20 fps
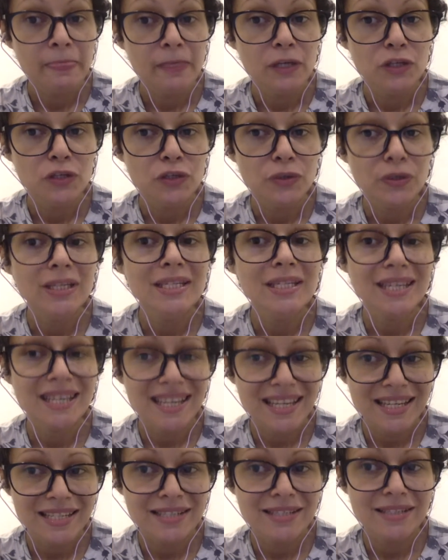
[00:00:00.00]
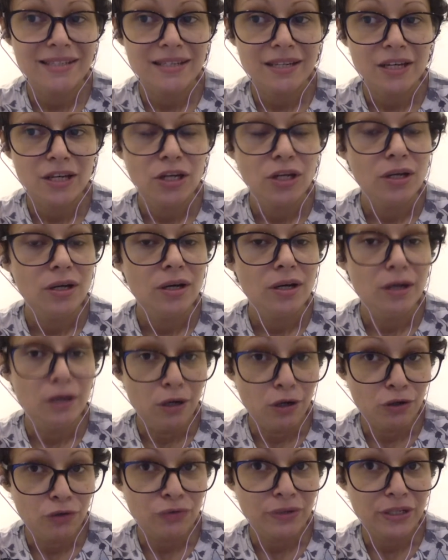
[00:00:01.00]
So it is a
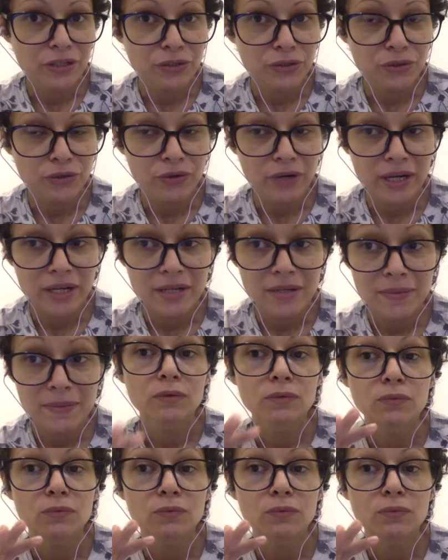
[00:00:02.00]
long retrograde.